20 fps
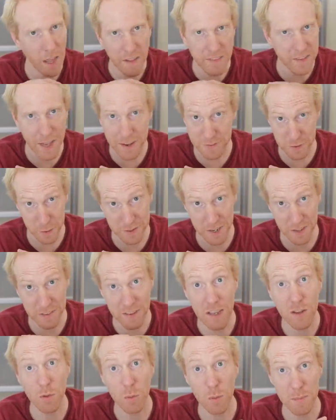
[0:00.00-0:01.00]
And the answer in that
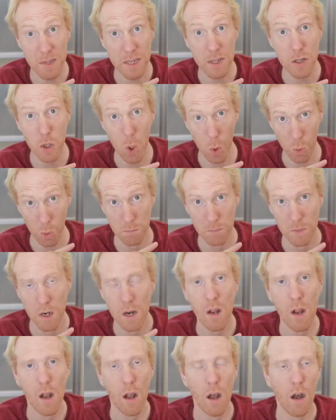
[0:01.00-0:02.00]
case would be no.
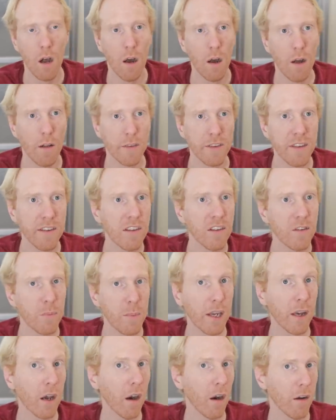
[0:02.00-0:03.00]
This is
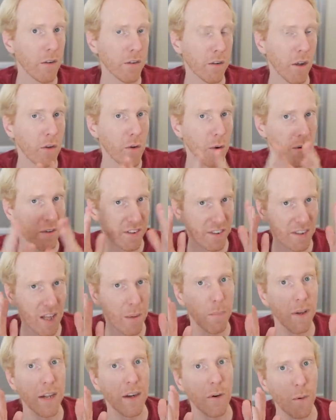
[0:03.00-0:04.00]
because your
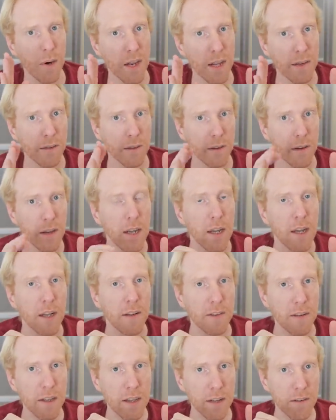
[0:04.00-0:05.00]
sampling rate
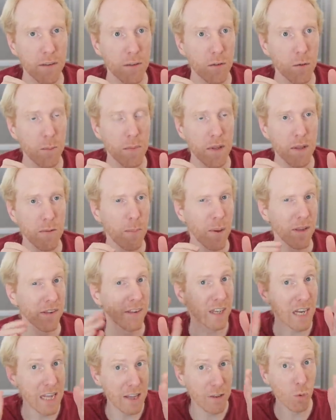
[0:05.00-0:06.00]
needs to be
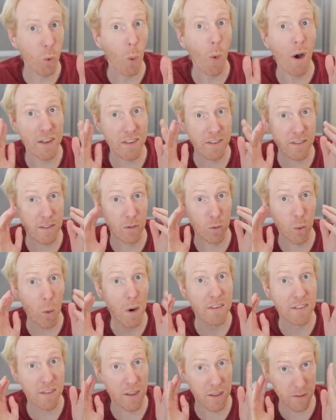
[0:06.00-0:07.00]
basically twice
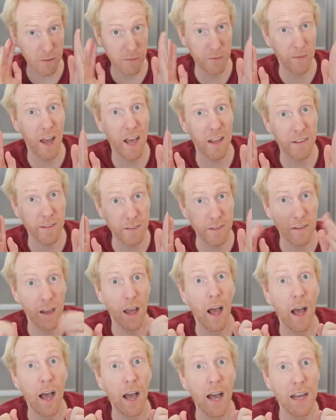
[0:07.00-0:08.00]
as fast
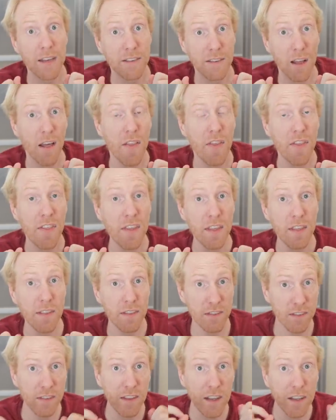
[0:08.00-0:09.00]
as the
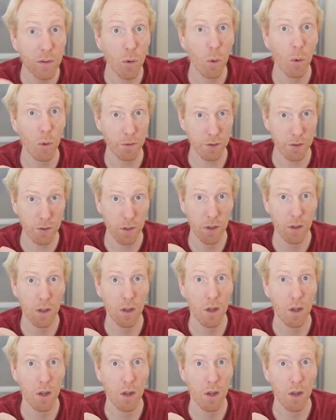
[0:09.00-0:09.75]
signal's